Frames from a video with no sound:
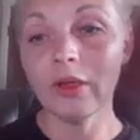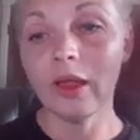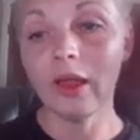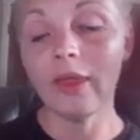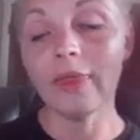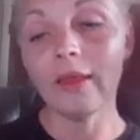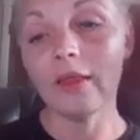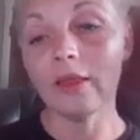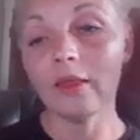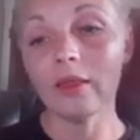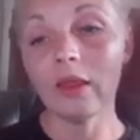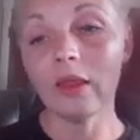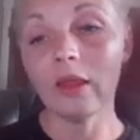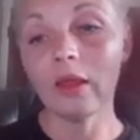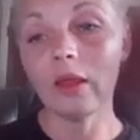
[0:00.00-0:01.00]
and then
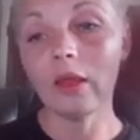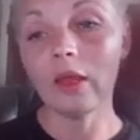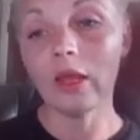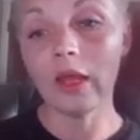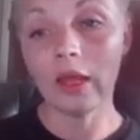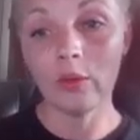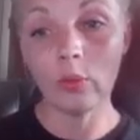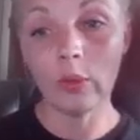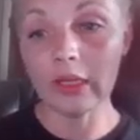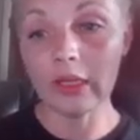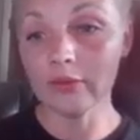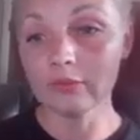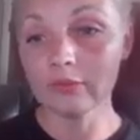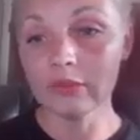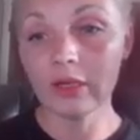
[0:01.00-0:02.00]
they can wait
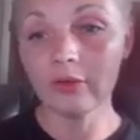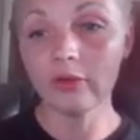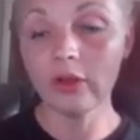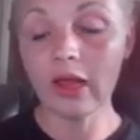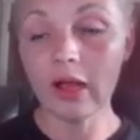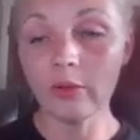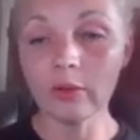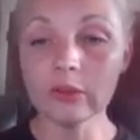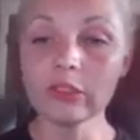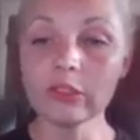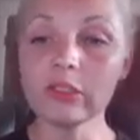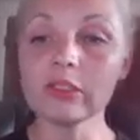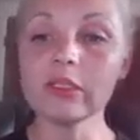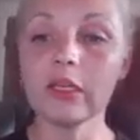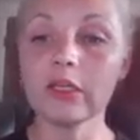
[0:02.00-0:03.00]
several hours
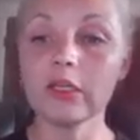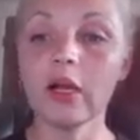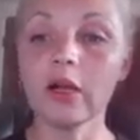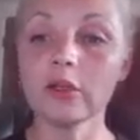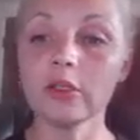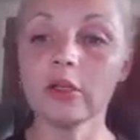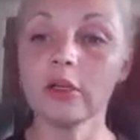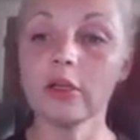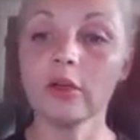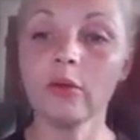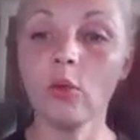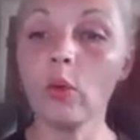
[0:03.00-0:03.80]
to see a doctor.